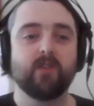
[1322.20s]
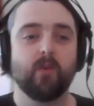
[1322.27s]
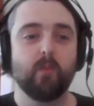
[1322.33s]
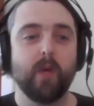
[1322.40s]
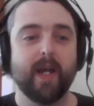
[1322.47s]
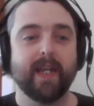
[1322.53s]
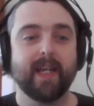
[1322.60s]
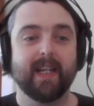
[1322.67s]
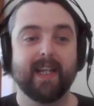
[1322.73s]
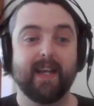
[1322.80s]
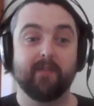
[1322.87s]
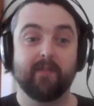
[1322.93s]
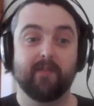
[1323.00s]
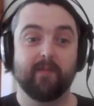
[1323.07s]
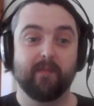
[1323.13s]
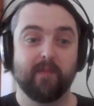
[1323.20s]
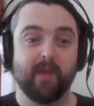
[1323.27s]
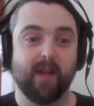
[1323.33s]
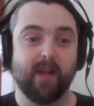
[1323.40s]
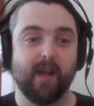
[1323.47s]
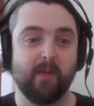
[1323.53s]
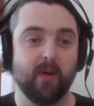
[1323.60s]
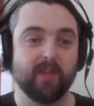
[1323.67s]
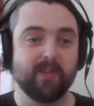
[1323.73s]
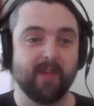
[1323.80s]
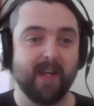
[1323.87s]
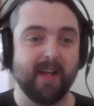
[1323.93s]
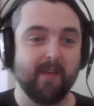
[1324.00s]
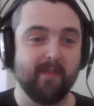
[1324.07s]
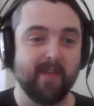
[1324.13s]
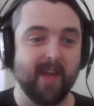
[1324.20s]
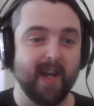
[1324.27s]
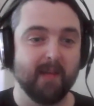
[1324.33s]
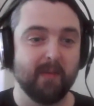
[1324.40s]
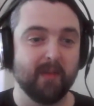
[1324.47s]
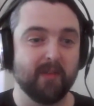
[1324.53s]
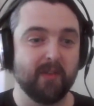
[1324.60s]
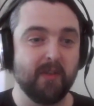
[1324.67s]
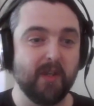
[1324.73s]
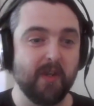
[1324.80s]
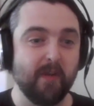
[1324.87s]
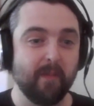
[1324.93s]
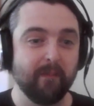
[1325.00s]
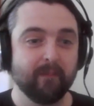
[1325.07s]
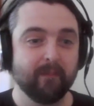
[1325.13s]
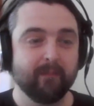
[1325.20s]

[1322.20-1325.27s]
on where you live and what's available to you.